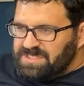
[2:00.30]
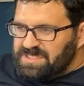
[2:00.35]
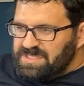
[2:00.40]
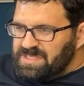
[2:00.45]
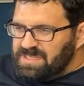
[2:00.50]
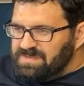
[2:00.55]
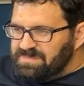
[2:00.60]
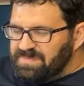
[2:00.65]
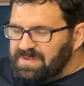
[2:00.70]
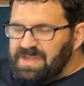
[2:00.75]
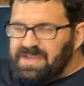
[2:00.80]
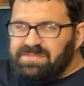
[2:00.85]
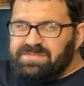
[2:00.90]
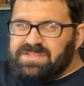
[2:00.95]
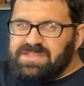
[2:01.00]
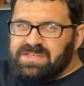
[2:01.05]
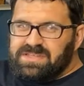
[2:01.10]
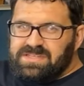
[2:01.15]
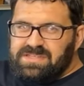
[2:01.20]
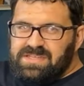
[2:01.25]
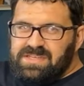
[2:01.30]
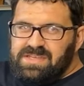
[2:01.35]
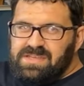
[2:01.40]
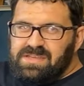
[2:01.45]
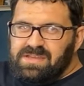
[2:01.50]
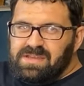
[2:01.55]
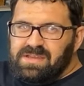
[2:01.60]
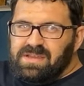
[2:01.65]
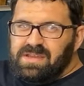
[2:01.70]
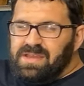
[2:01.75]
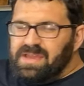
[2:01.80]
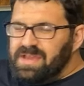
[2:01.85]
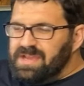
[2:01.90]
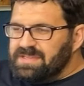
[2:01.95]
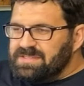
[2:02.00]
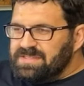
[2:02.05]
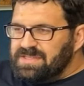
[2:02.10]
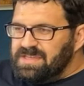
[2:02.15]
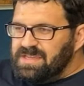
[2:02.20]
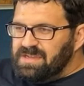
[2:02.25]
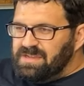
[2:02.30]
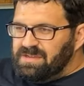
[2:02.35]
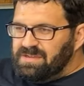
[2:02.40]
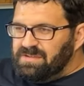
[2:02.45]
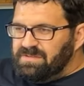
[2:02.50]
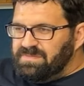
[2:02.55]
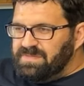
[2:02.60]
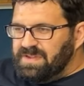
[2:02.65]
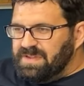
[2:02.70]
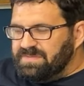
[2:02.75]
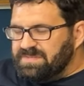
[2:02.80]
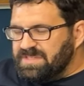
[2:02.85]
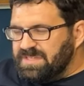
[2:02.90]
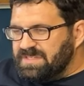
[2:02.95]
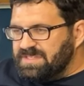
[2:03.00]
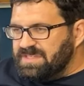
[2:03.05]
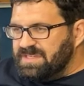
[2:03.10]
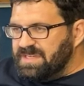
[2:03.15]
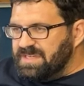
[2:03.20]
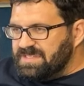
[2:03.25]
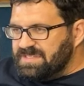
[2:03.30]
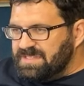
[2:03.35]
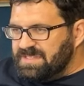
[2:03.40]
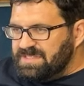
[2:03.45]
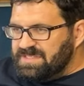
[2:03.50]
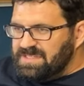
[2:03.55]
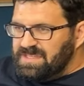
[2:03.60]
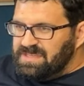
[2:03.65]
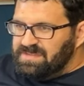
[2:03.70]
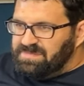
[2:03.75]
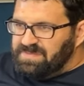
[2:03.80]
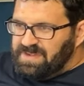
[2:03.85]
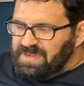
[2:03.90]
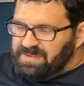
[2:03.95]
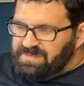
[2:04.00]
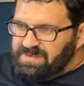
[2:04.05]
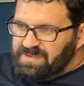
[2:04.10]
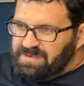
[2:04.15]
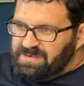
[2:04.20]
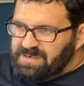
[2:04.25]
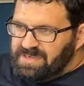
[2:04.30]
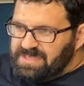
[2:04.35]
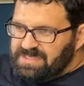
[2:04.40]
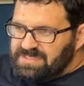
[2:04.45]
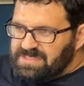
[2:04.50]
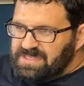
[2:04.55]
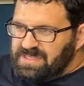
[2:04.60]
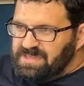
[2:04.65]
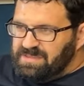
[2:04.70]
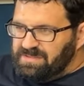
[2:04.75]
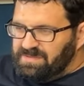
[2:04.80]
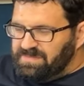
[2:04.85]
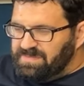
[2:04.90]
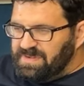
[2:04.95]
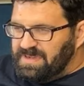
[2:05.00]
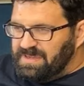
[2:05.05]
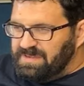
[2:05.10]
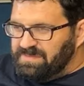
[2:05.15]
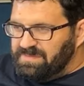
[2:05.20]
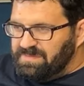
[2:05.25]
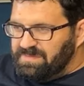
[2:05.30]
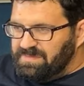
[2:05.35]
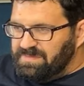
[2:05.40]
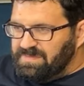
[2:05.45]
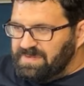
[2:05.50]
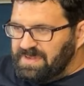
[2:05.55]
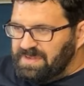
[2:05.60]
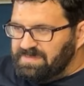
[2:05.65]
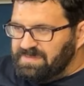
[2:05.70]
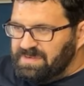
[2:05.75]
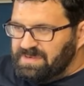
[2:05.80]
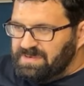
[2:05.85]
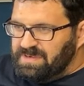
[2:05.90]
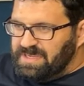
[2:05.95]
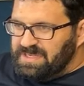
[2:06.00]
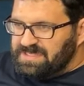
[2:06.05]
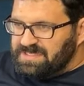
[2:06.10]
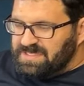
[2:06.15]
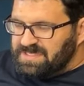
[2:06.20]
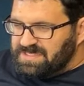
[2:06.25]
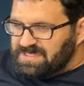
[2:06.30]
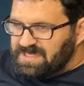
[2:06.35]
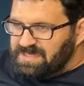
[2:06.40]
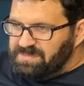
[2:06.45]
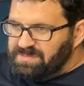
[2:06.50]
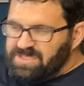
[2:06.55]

the 560 SEL, 560 SEC, 500 SEL, and 5, 500 SEC,